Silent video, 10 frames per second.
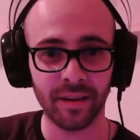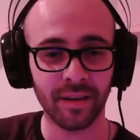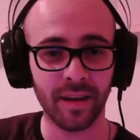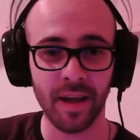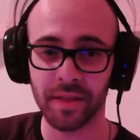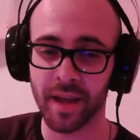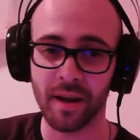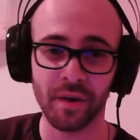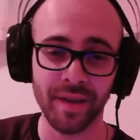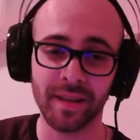and they
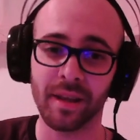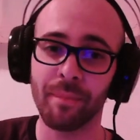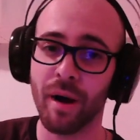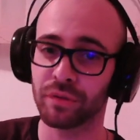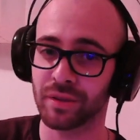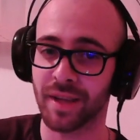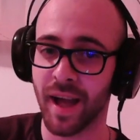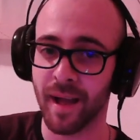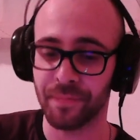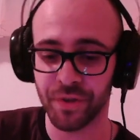are not about to
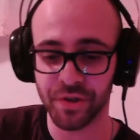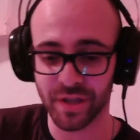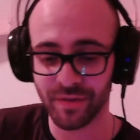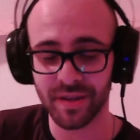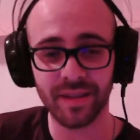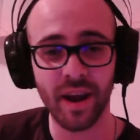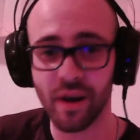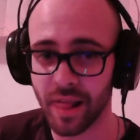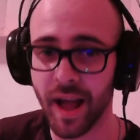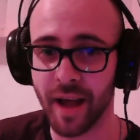die. They just wish they are
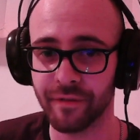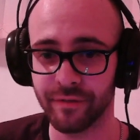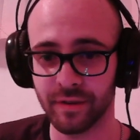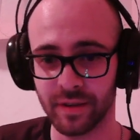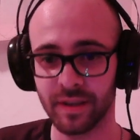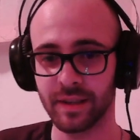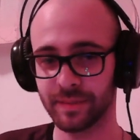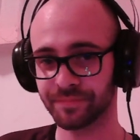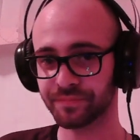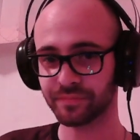alive. You
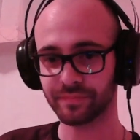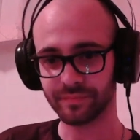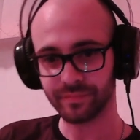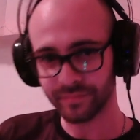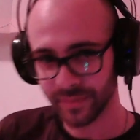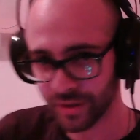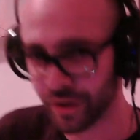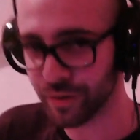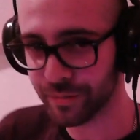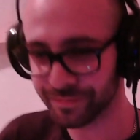
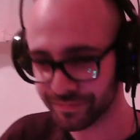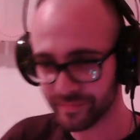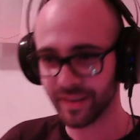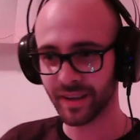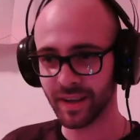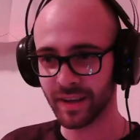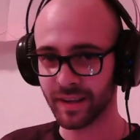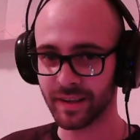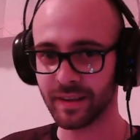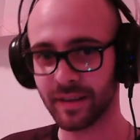know?
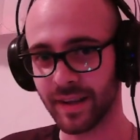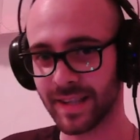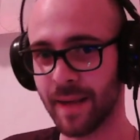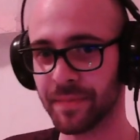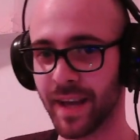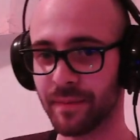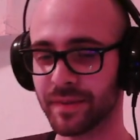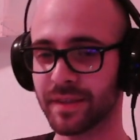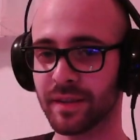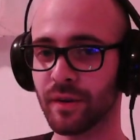
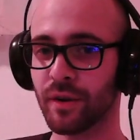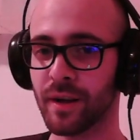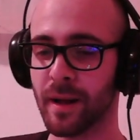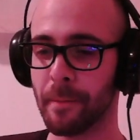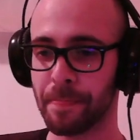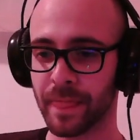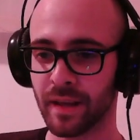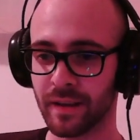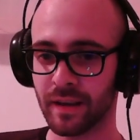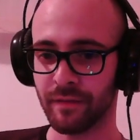Sometimes
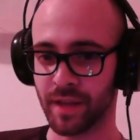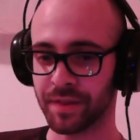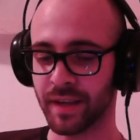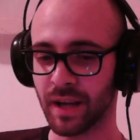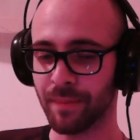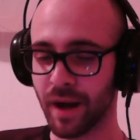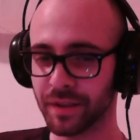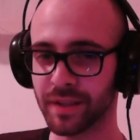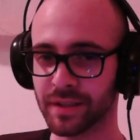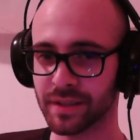when I think about
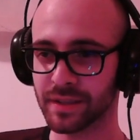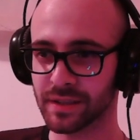it,